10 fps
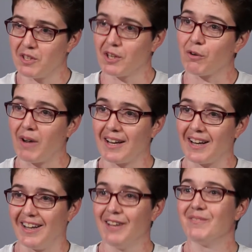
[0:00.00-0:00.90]

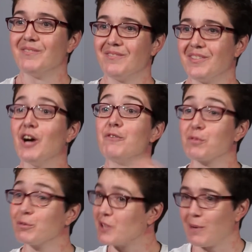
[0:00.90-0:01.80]
incorrectly, the
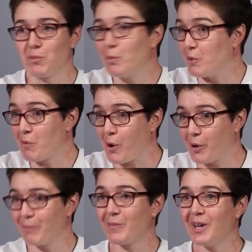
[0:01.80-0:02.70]
overall sum will be wrong.